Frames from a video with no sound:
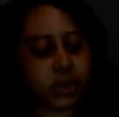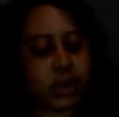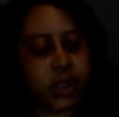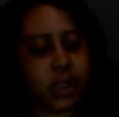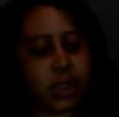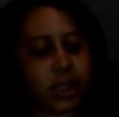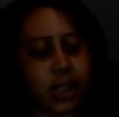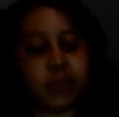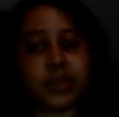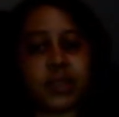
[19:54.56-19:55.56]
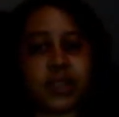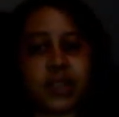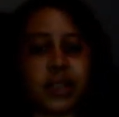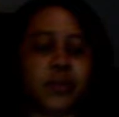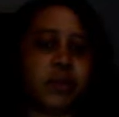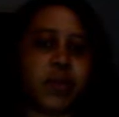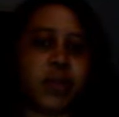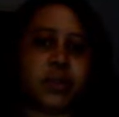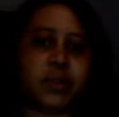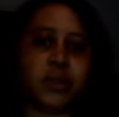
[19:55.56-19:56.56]
and I received that from
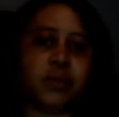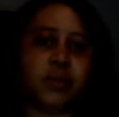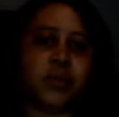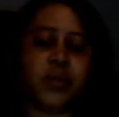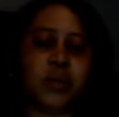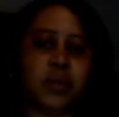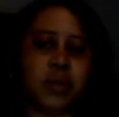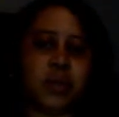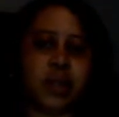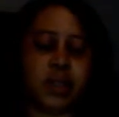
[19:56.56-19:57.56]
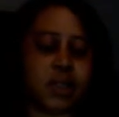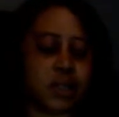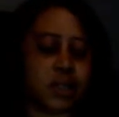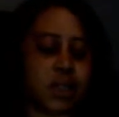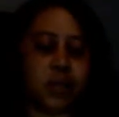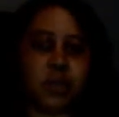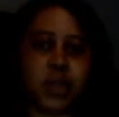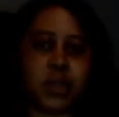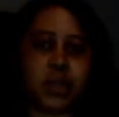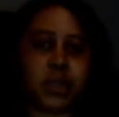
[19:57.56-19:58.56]
Amazon Review Trade in case I didn't
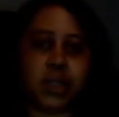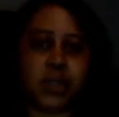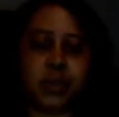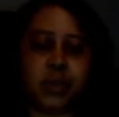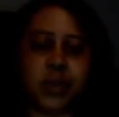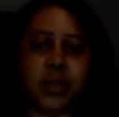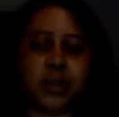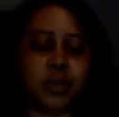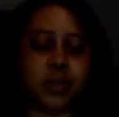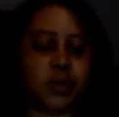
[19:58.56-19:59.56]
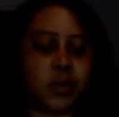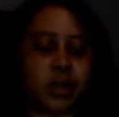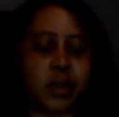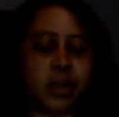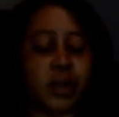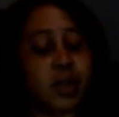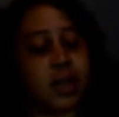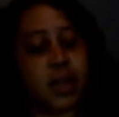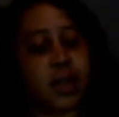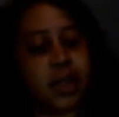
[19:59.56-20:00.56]
mention in the pills before that
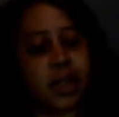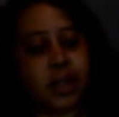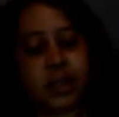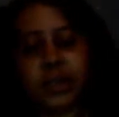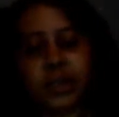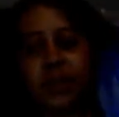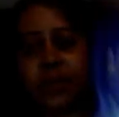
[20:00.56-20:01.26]
and this